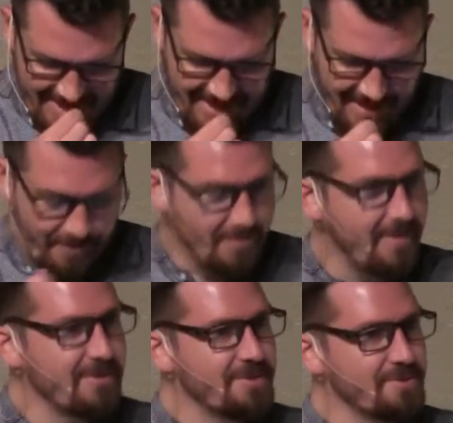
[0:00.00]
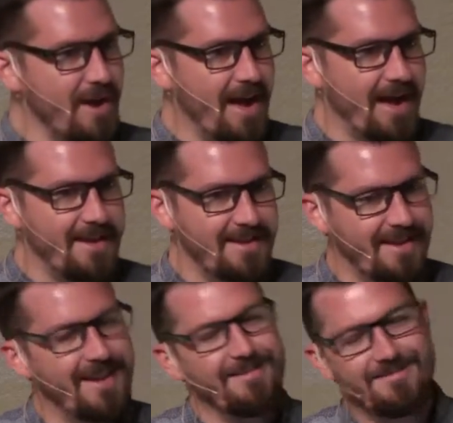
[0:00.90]
If you've ever tried,
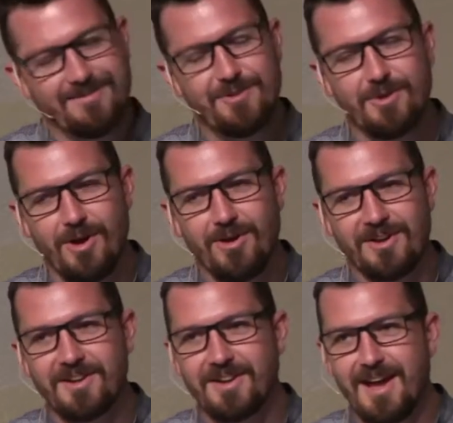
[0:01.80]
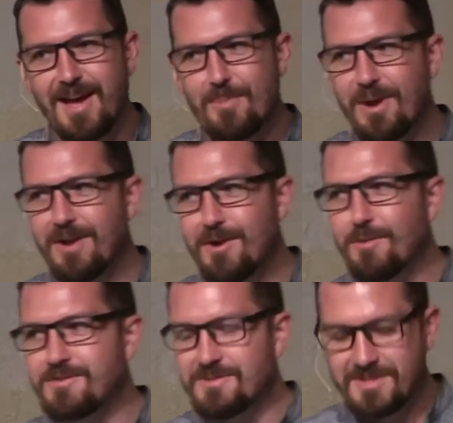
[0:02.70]
and you're all going to deny it, but I know
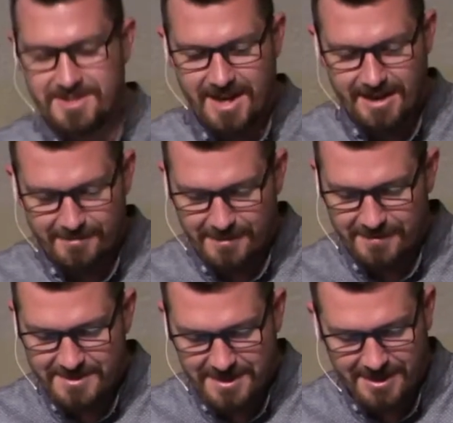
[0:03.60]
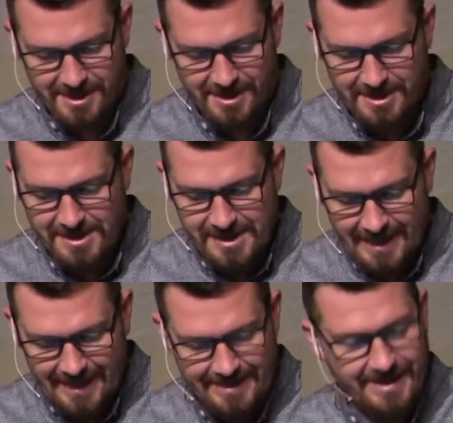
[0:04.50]
there's at least a handful of us in here,
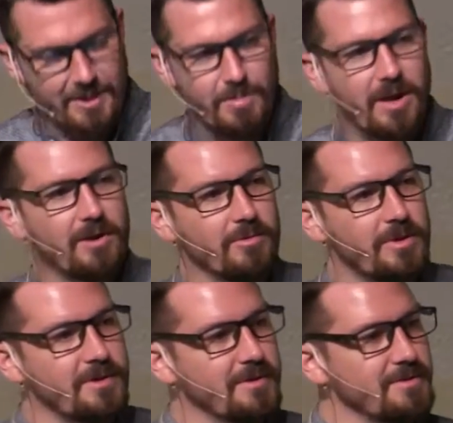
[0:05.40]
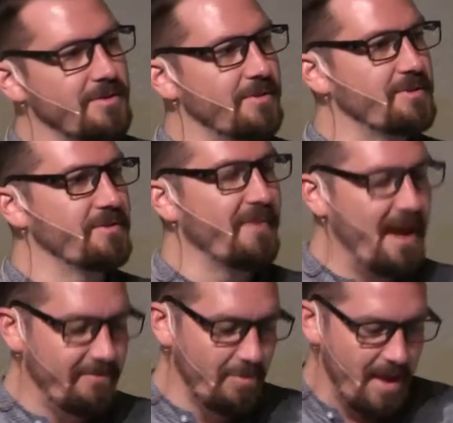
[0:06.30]
like the Bear Grylls or the
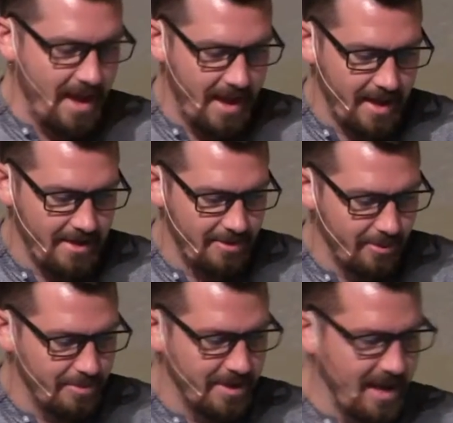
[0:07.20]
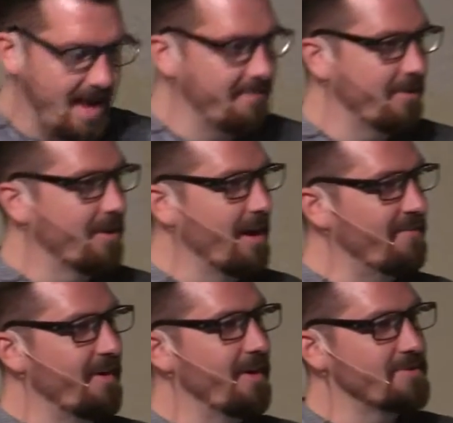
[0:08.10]
Survivor Man or MacGyver kind of
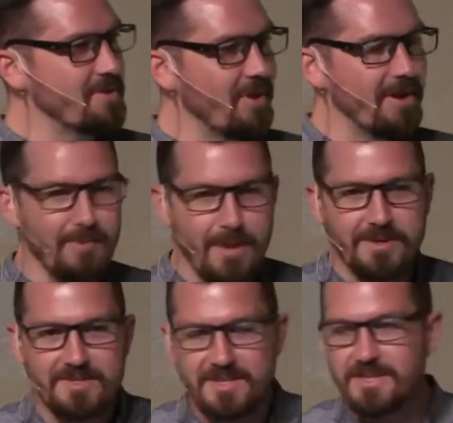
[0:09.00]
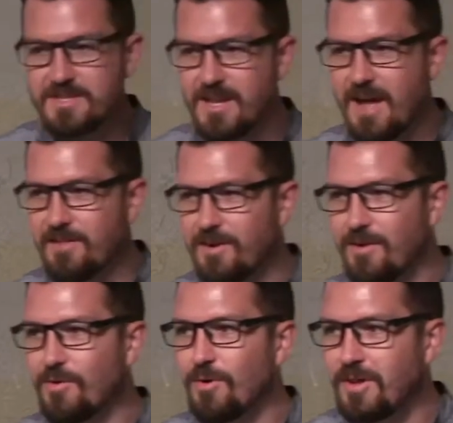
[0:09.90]
fire starting, rubbing sticks
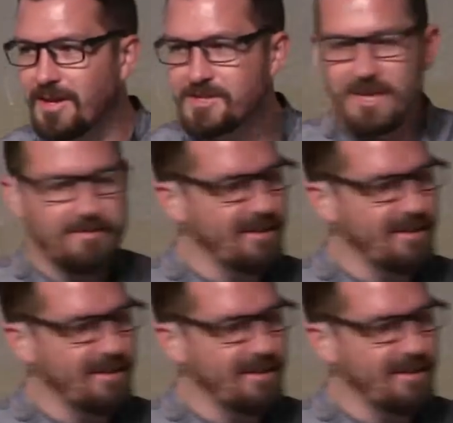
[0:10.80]
together, or like shaving